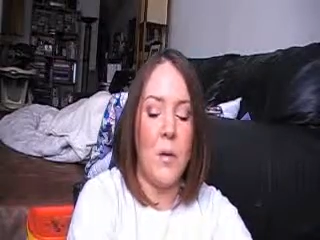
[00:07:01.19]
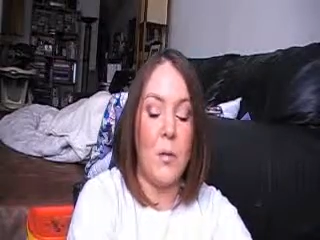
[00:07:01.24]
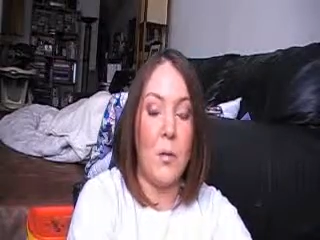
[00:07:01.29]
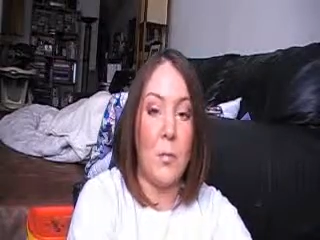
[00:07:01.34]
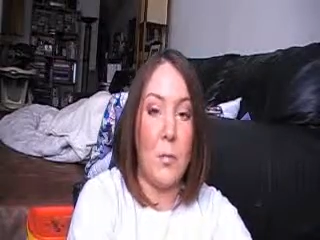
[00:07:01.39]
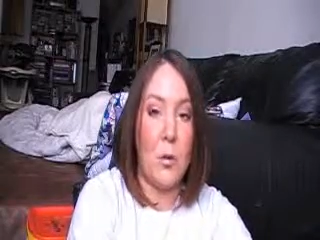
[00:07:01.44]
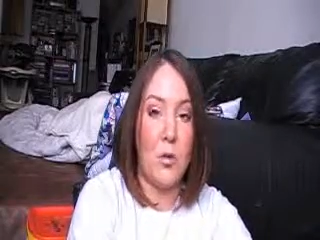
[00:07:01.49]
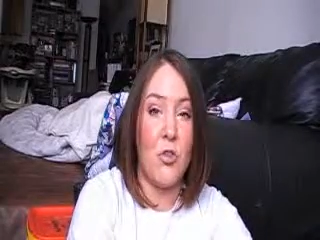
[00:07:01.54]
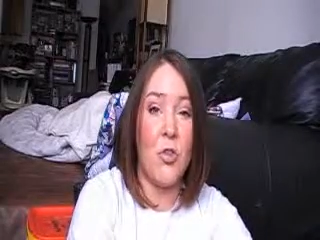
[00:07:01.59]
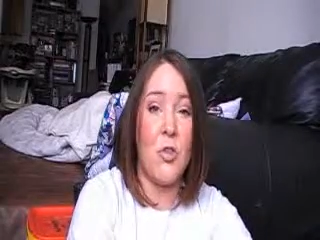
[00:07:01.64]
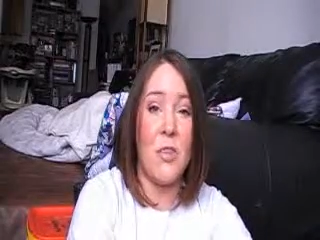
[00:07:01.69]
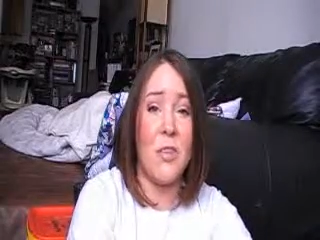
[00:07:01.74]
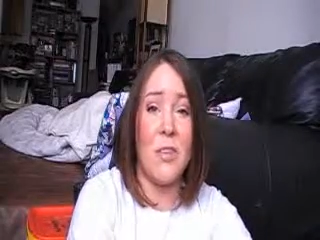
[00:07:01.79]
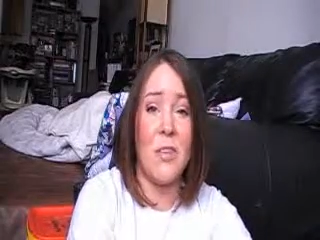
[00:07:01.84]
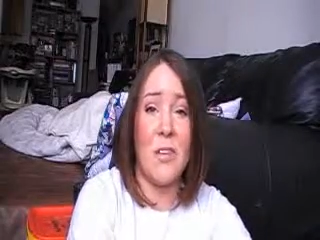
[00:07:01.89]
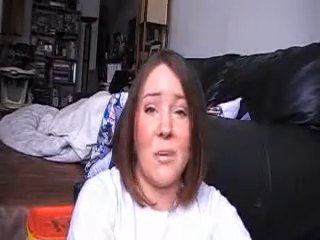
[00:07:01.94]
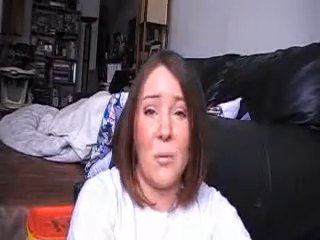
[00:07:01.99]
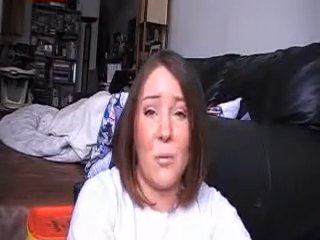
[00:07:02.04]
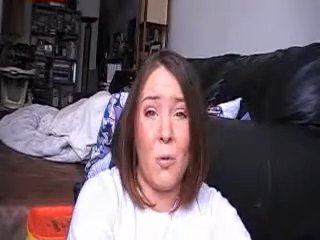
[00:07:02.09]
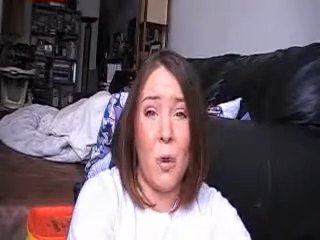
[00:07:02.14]
especially
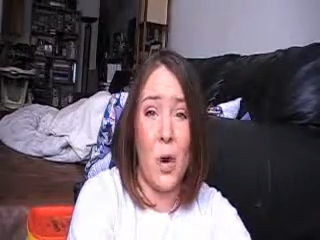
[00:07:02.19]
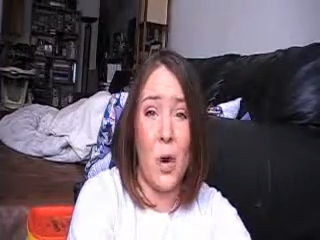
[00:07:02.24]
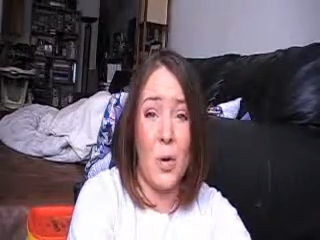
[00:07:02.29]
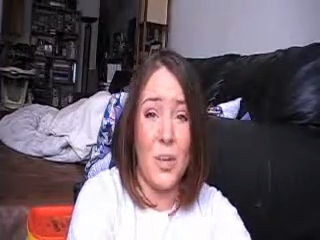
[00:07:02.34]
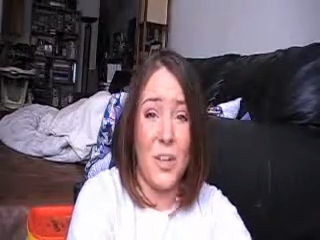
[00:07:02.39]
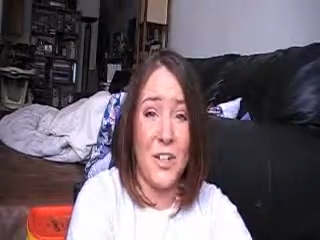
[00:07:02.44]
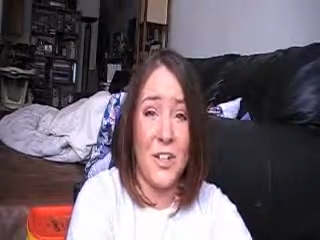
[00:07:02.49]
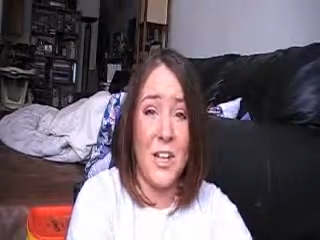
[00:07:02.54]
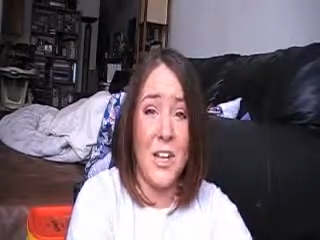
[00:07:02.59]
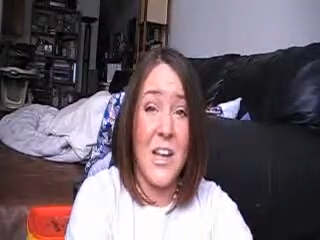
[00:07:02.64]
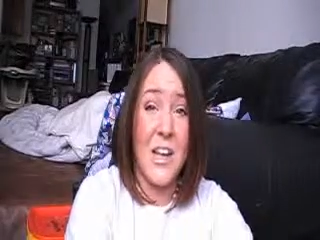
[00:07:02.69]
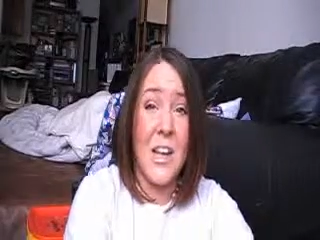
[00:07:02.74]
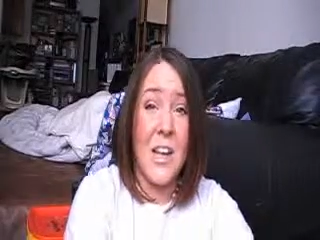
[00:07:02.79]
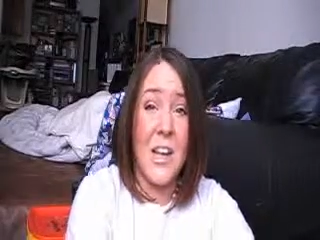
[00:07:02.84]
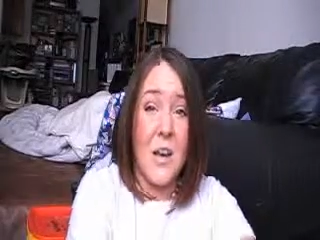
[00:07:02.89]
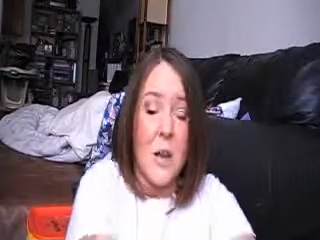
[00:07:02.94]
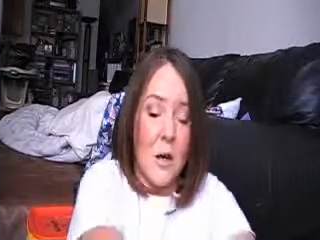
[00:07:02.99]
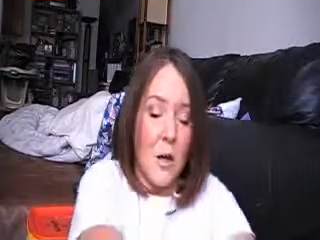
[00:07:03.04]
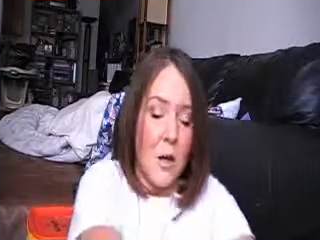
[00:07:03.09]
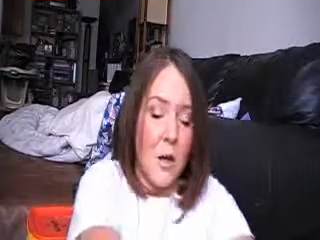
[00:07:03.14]
since I work.
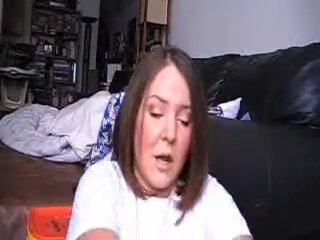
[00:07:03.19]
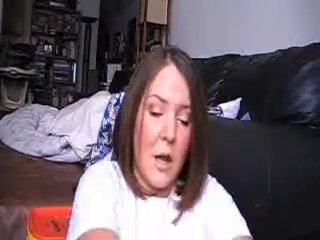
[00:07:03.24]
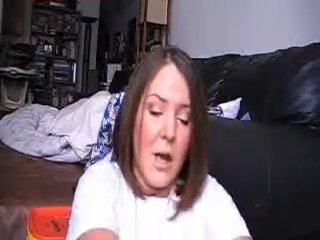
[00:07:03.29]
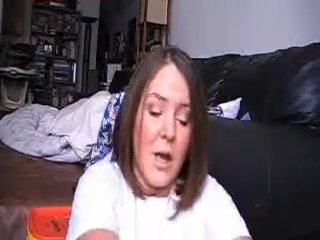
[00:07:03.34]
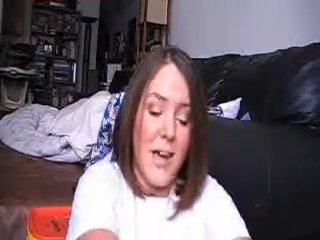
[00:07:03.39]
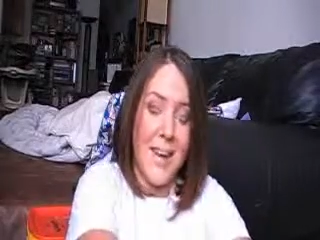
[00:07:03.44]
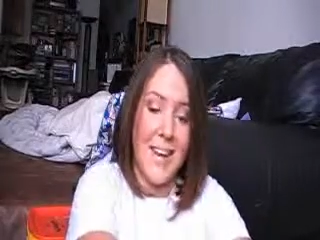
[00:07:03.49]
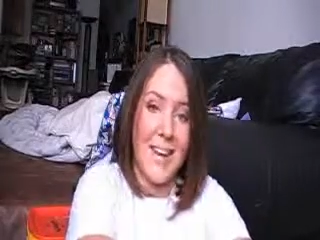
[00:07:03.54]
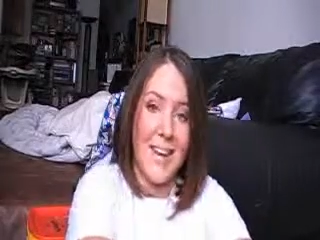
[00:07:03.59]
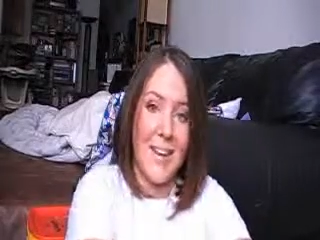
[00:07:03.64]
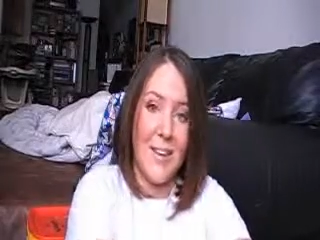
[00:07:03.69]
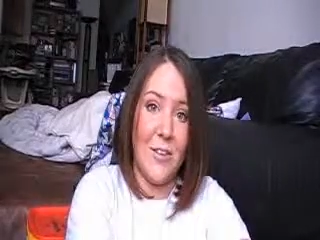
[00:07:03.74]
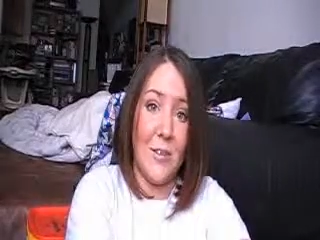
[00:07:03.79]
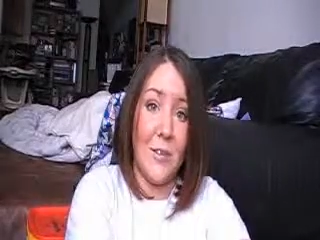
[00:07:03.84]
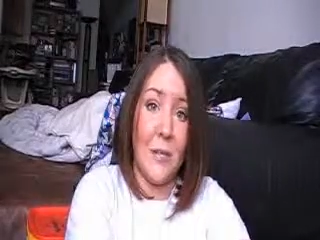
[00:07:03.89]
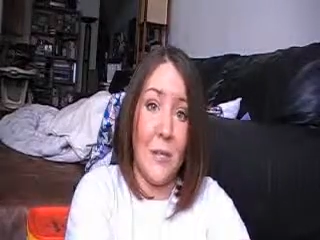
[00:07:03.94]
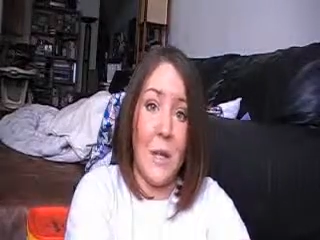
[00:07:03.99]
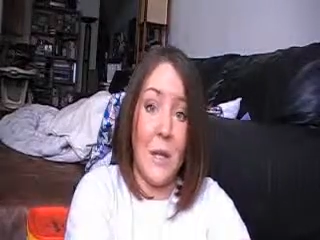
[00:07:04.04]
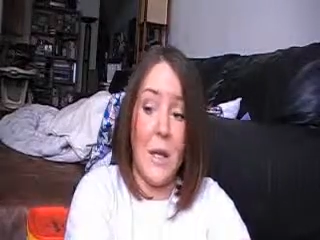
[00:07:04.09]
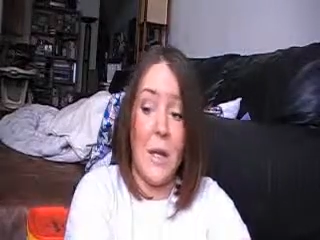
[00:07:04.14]
And
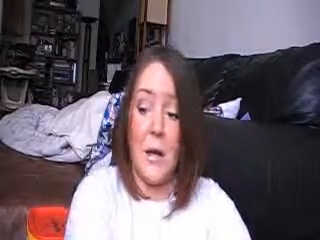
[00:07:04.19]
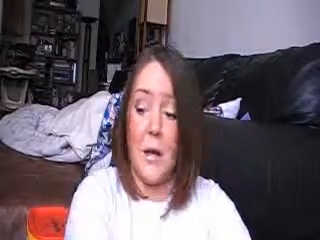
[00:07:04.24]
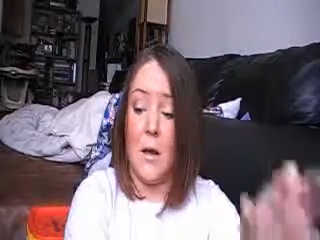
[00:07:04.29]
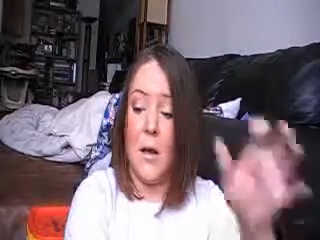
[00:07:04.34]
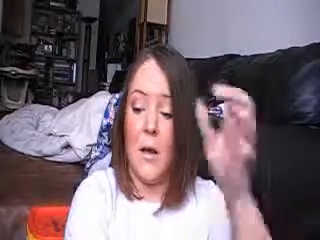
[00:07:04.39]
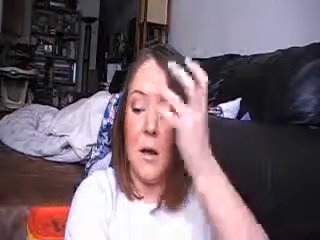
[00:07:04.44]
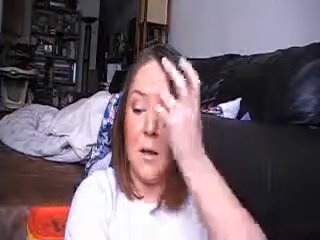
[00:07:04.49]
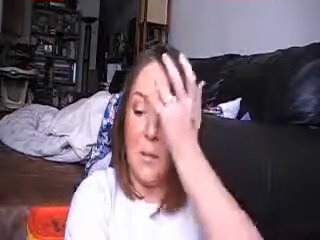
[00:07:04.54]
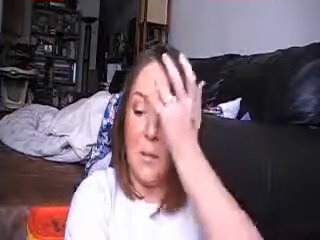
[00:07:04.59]
the